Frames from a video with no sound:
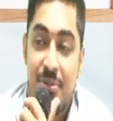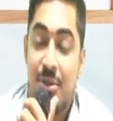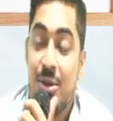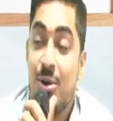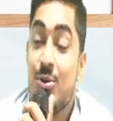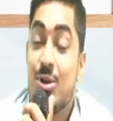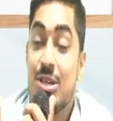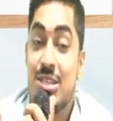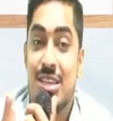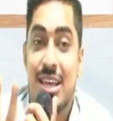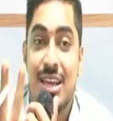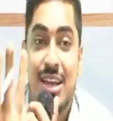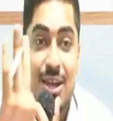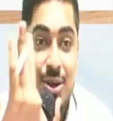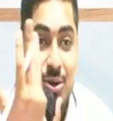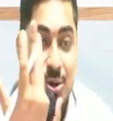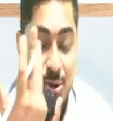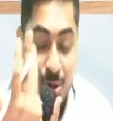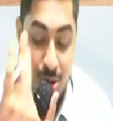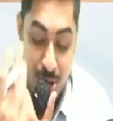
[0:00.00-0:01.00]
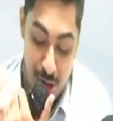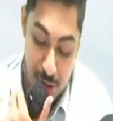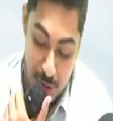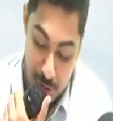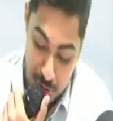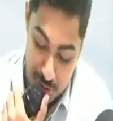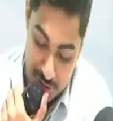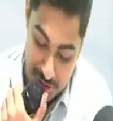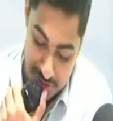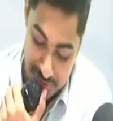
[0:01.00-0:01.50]
Who is psycho? I don't know. God
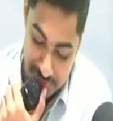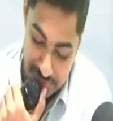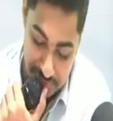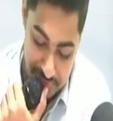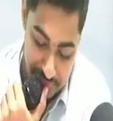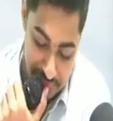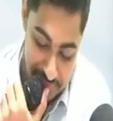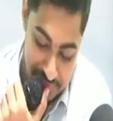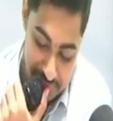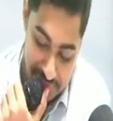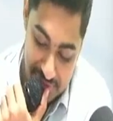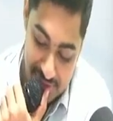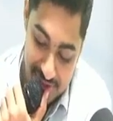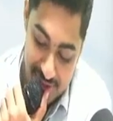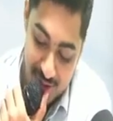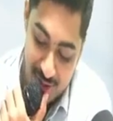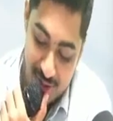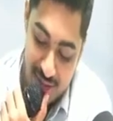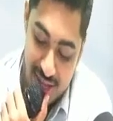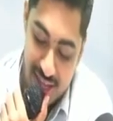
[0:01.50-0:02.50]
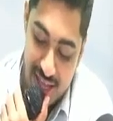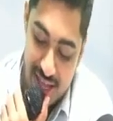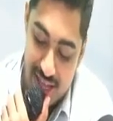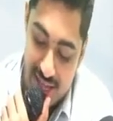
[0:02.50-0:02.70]
knows. Okay.